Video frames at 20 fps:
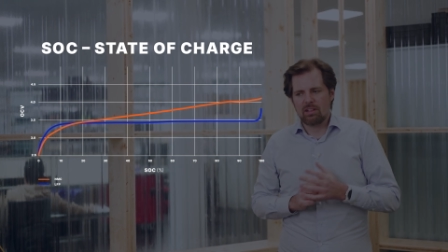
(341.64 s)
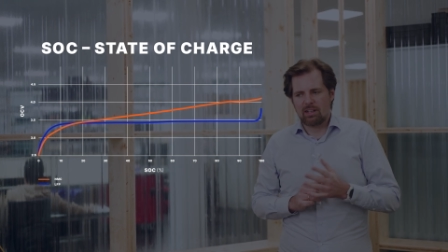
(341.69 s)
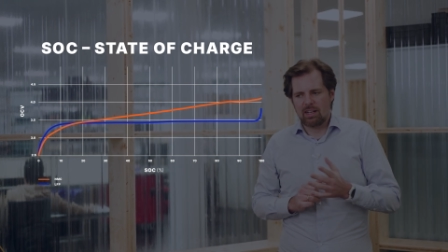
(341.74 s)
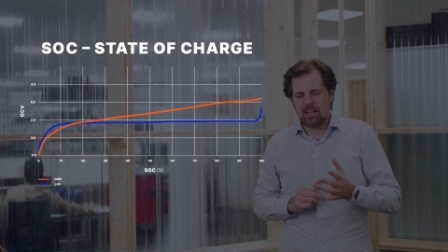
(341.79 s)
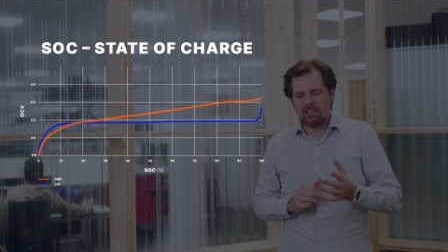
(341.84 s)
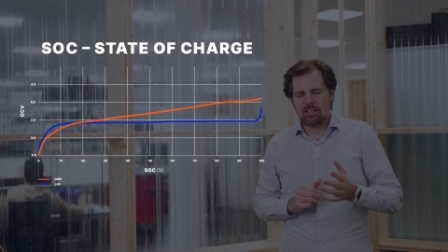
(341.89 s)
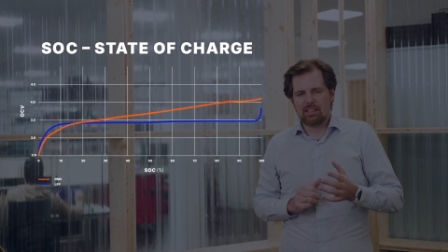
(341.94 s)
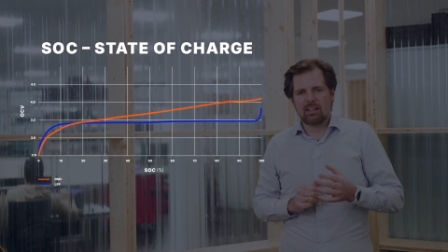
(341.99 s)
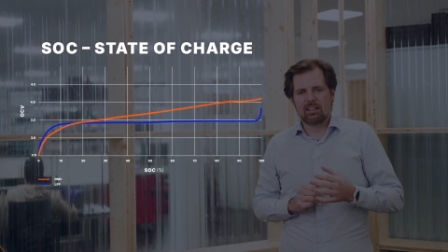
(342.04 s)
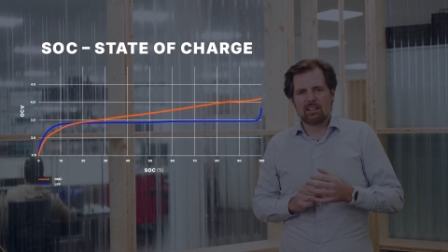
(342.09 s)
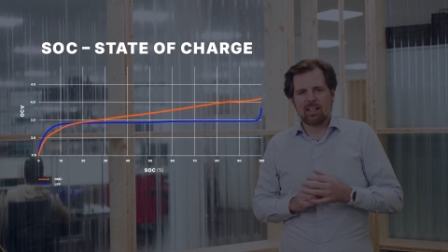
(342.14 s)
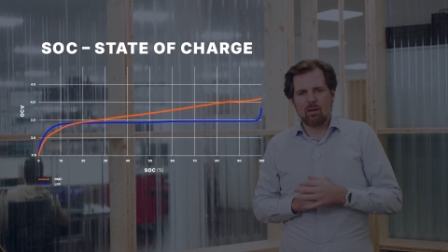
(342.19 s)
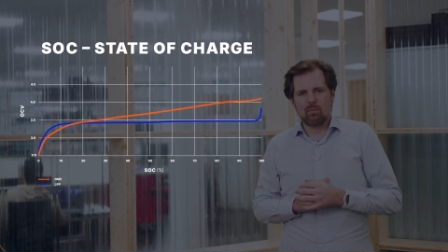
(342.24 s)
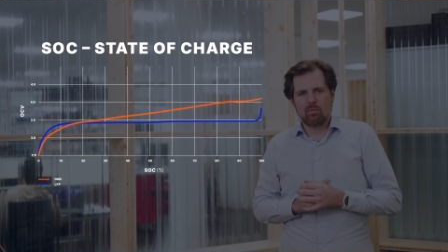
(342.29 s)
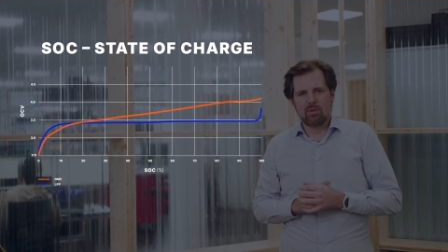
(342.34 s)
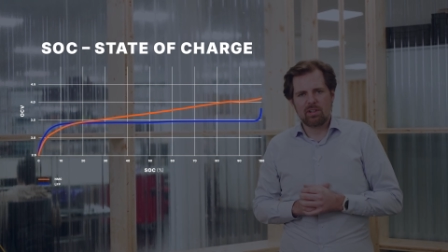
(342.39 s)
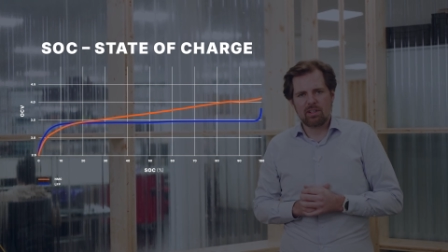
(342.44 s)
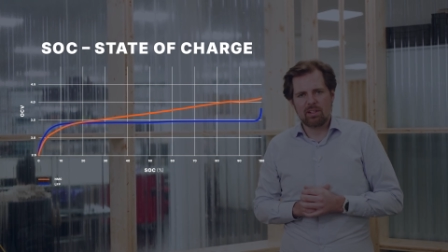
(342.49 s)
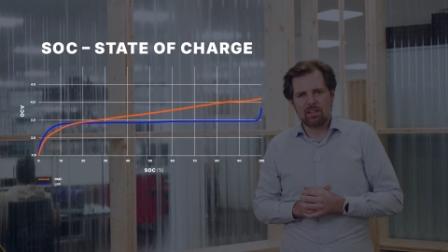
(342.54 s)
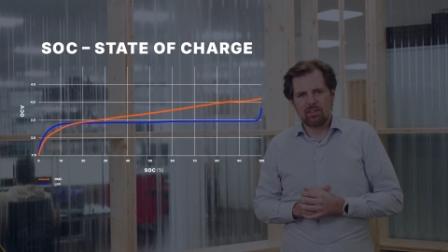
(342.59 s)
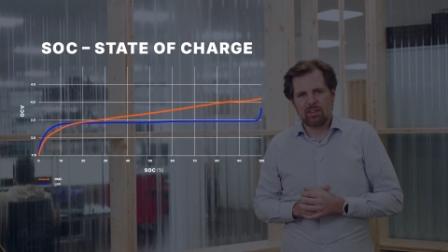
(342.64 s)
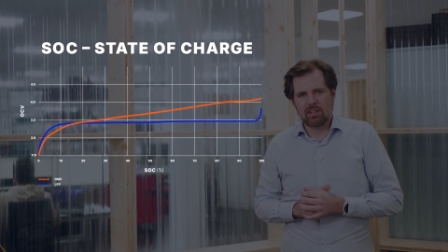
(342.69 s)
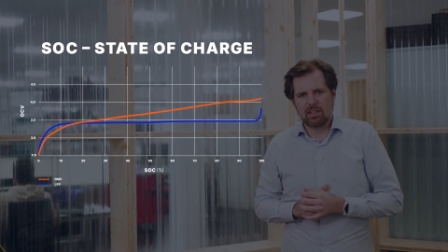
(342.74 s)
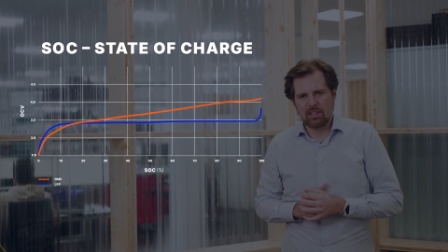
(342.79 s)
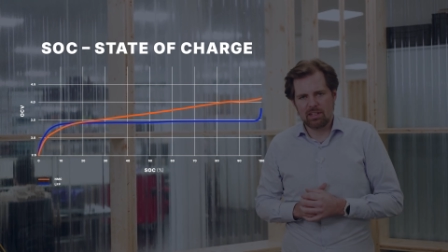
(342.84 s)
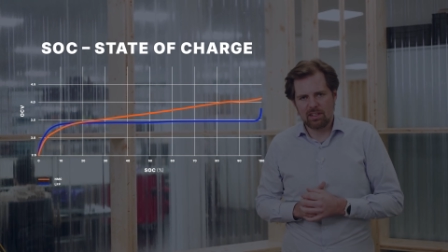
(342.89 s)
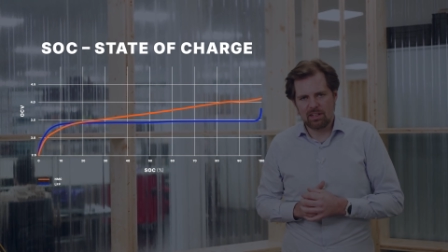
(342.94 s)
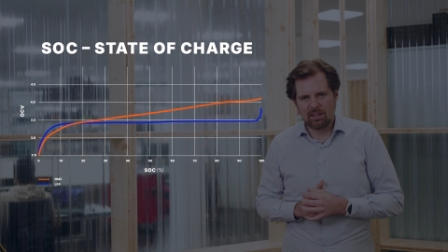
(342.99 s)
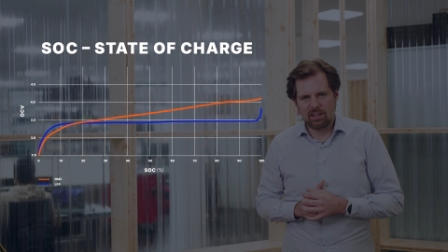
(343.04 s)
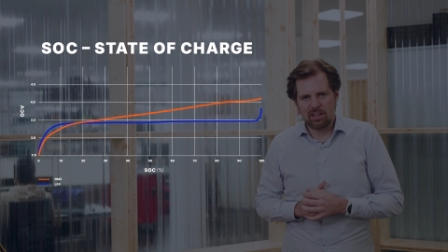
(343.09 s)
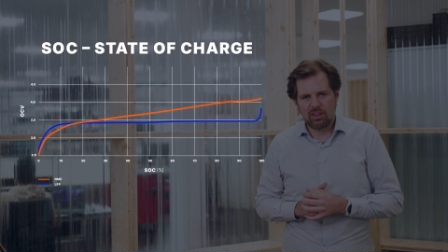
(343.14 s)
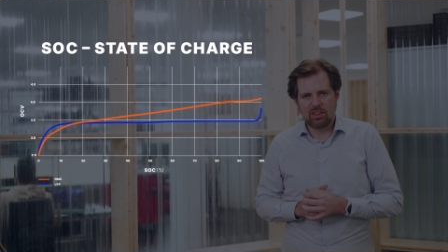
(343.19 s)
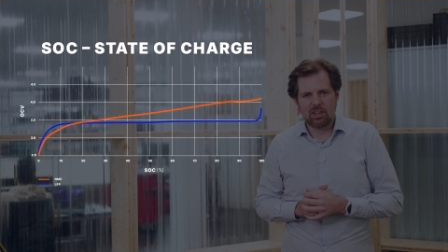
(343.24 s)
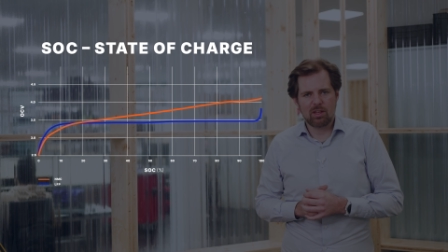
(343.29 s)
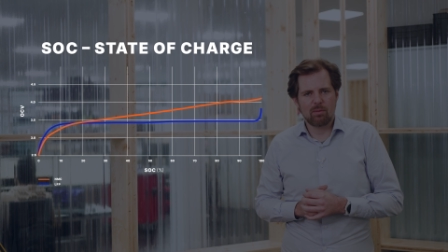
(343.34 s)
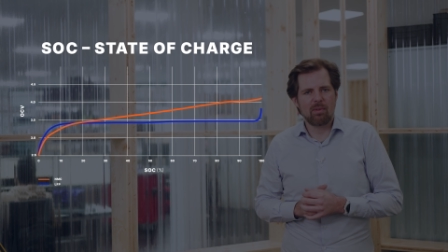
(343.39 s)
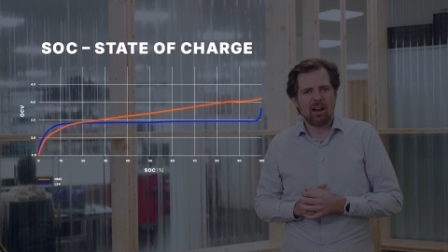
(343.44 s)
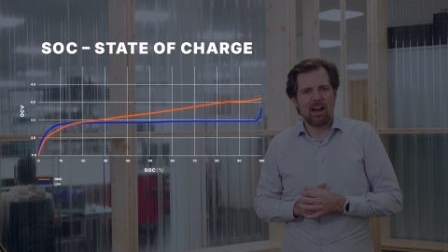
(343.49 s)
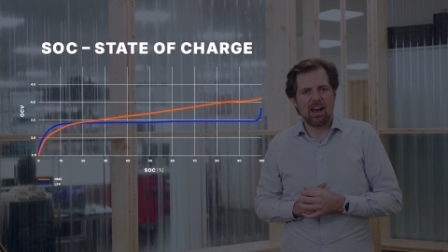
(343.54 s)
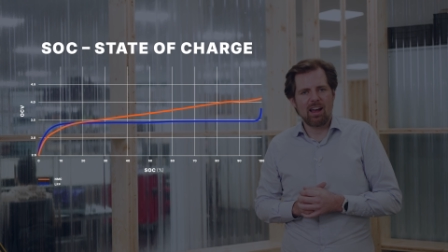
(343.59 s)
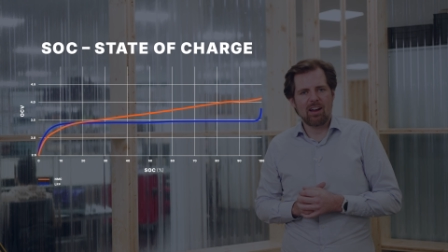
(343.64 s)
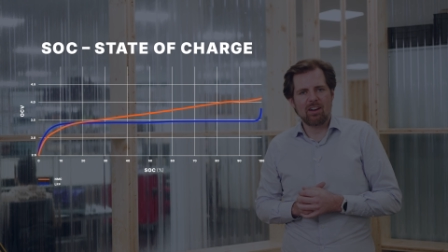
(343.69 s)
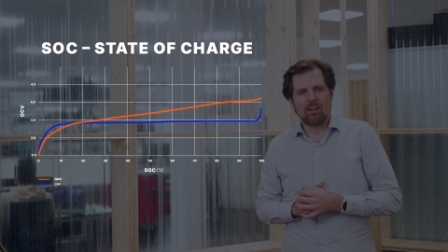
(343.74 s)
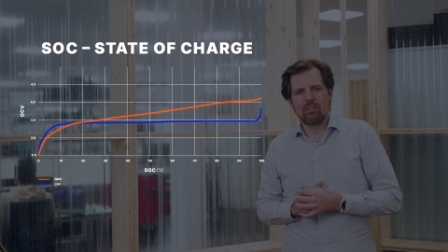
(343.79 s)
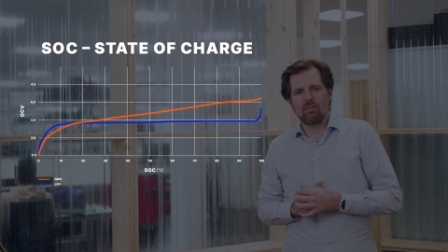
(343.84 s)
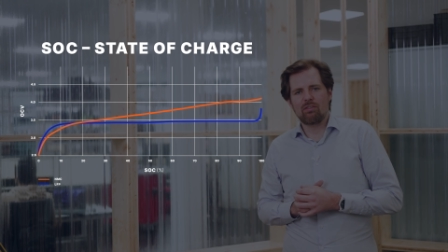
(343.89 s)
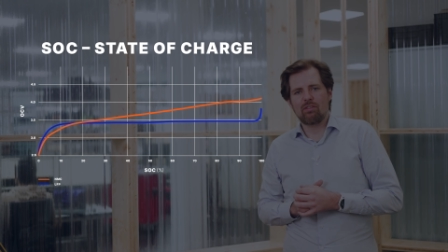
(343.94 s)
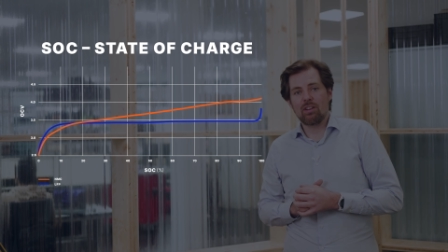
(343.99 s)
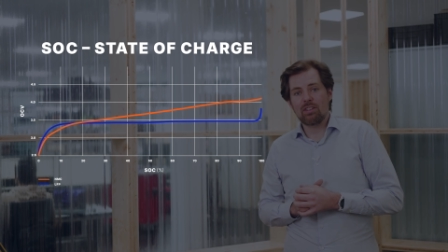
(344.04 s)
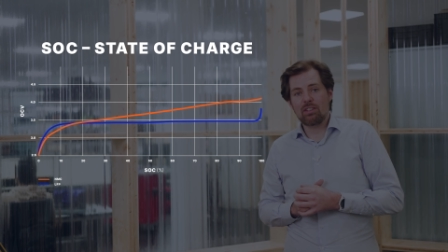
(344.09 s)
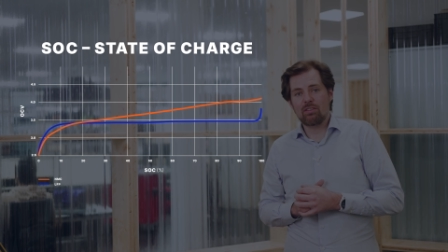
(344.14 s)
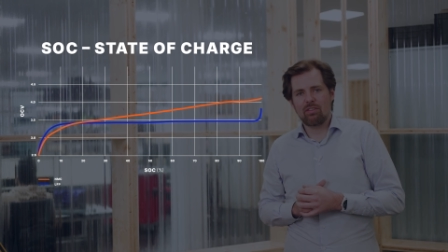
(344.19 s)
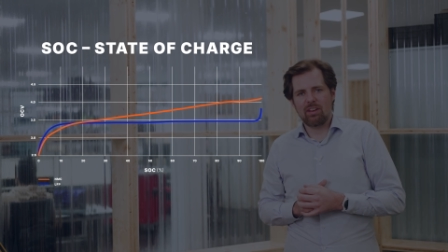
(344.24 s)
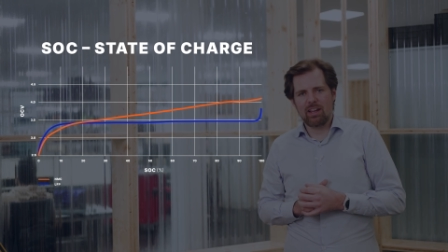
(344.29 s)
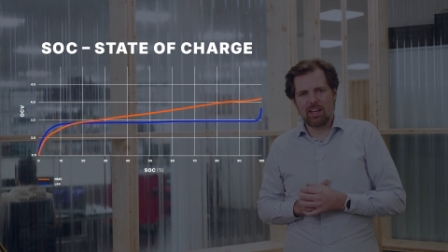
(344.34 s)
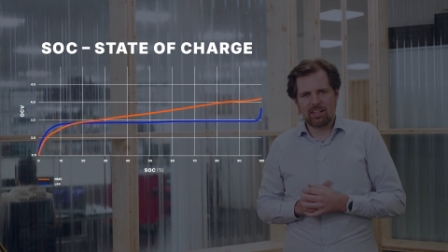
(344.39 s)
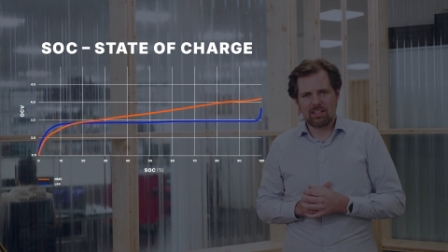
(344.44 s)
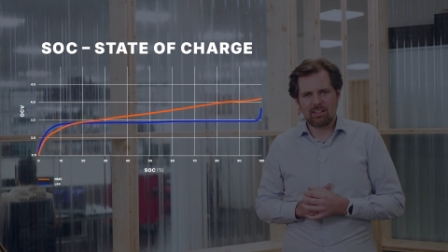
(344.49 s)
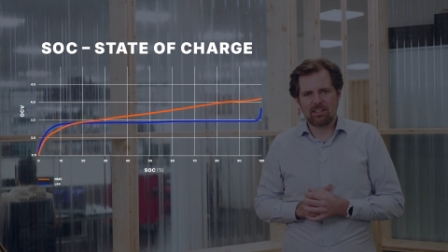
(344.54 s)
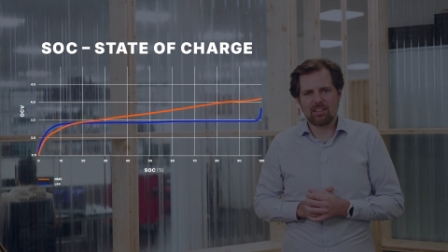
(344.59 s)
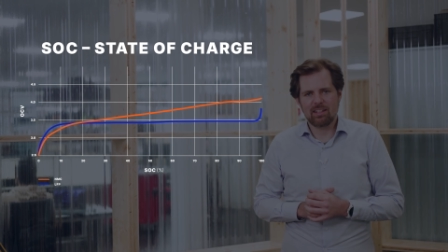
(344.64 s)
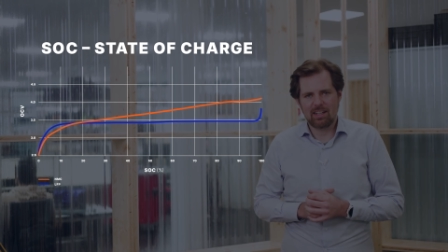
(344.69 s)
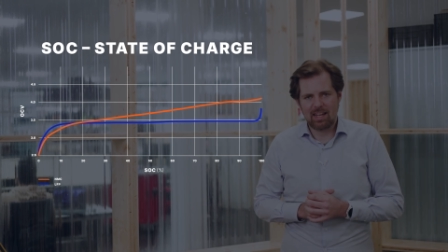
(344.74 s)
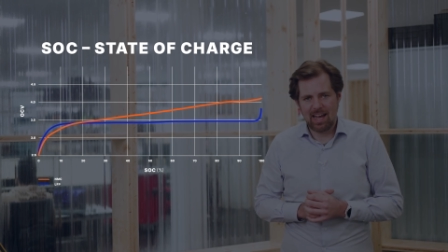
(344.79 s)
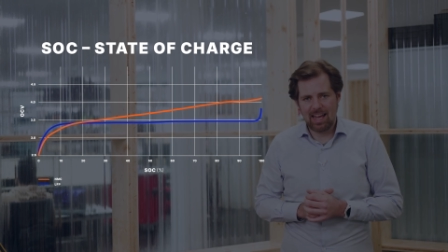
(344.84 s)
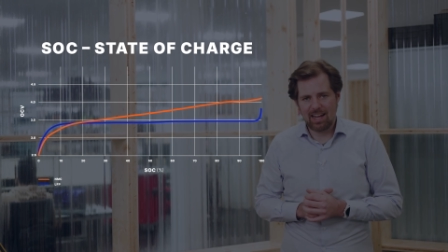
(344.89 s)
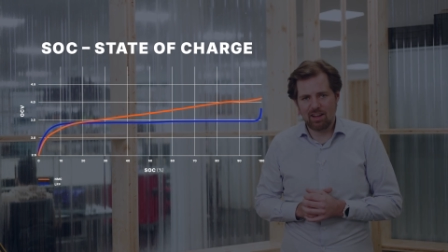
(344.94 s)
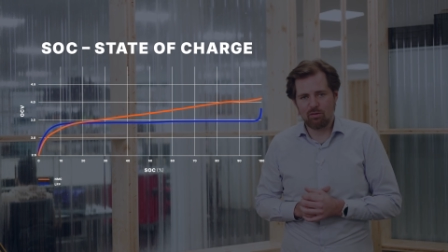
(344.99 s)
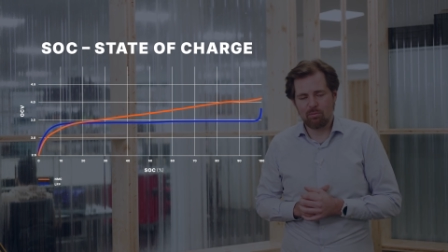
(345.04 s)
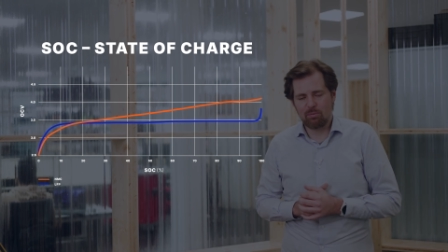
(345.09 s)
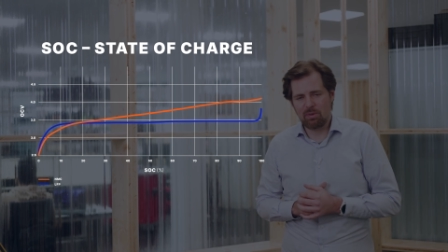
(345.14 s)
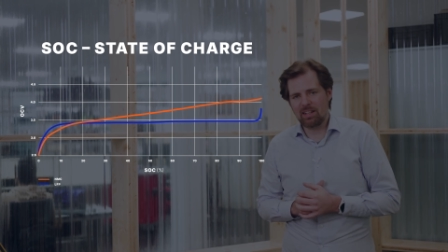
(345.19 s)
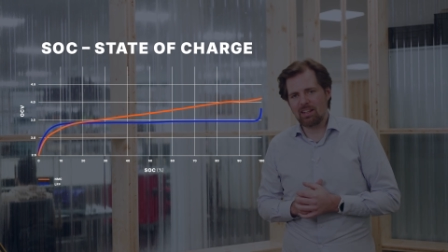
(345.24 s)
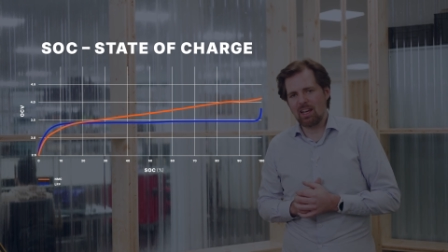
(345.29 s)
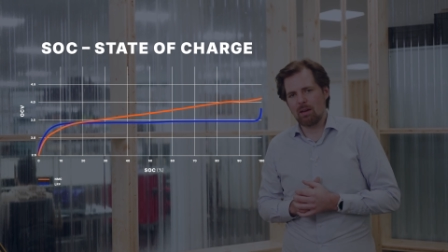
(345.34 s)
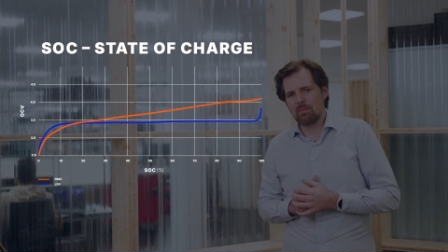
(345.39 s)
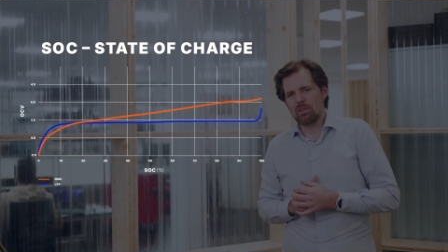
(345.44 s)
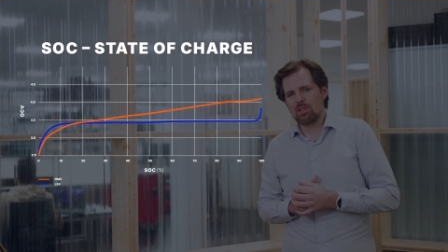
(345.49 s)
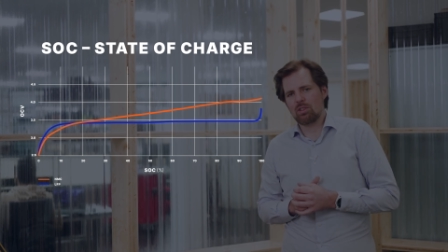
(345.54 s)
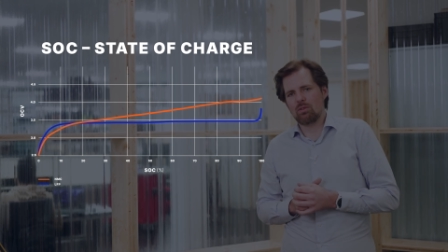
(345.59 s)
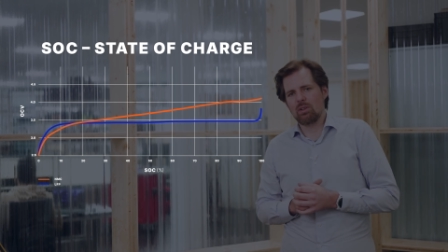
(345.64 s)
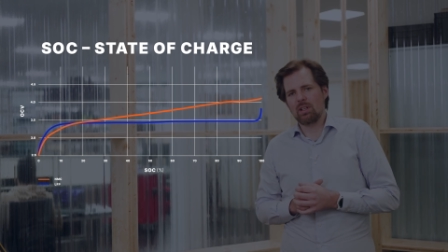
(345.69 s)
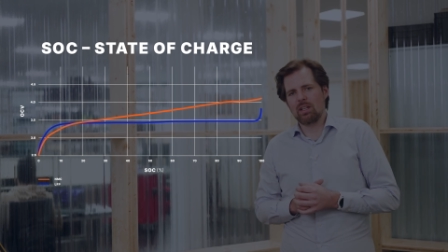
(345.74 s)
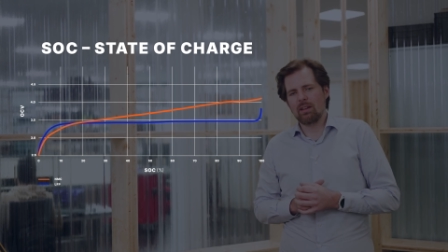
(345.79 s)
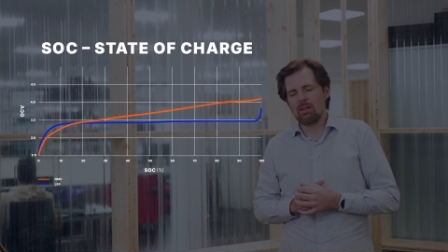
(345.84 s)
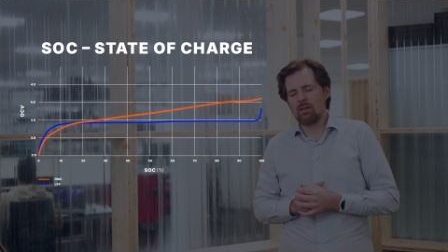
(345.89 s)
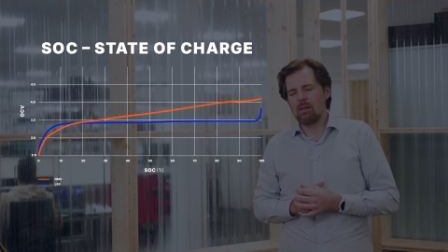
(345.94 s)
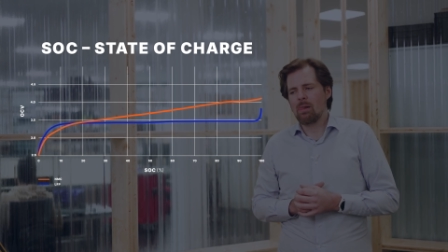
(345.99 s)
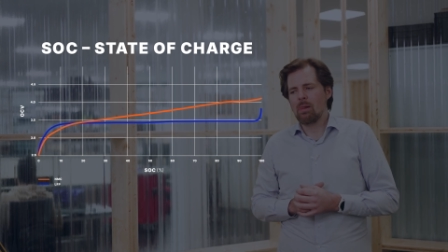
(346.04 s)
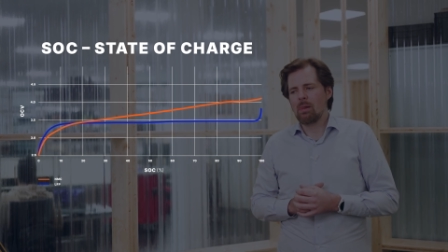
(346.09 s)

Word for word: Classic example, the lithium iron phosphate LFP chemistry